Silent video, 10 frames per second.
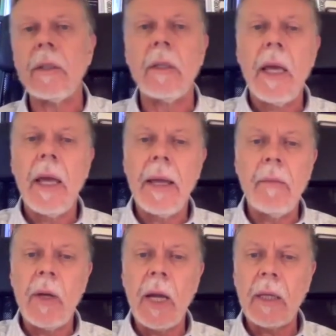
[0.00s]
And
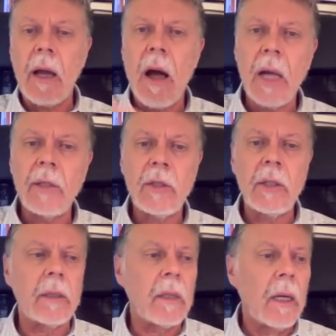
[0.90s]
we got the
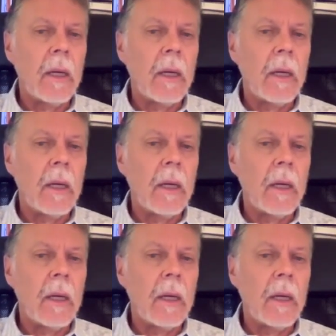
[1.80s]
constant